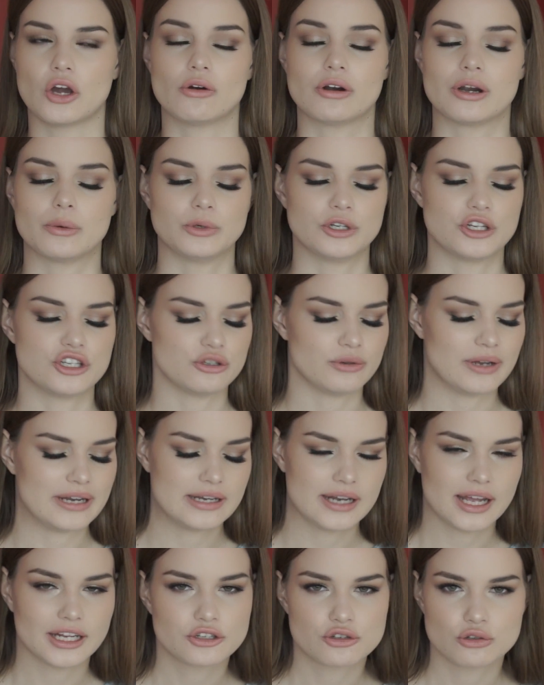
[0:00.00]
or I want to do a
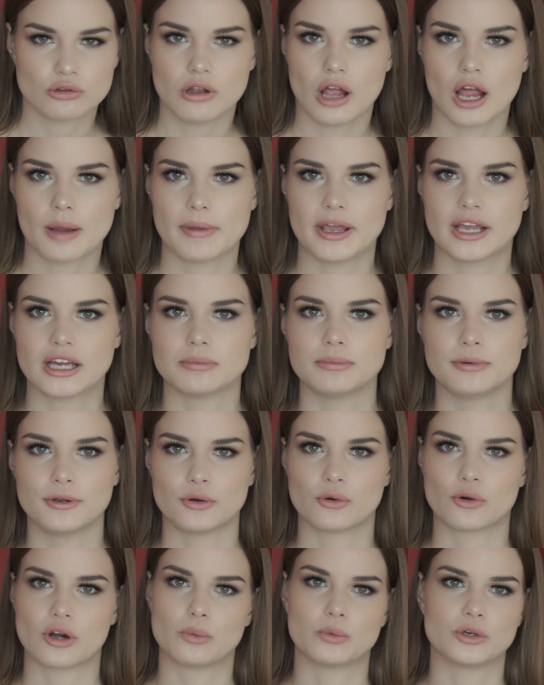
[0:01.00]
natural eye makeup
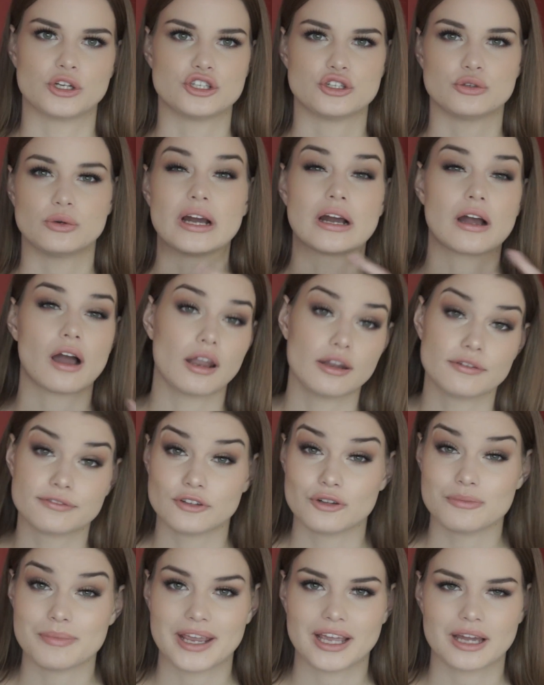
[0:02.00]
look, or I want to do a
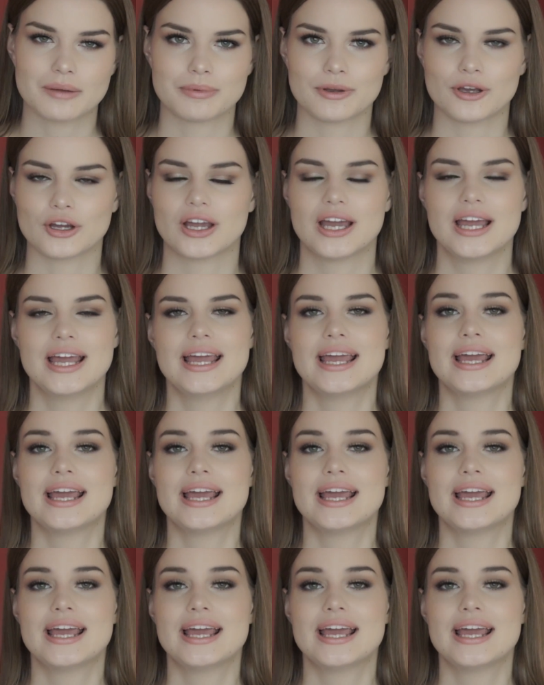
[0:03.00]
colorful makeup look,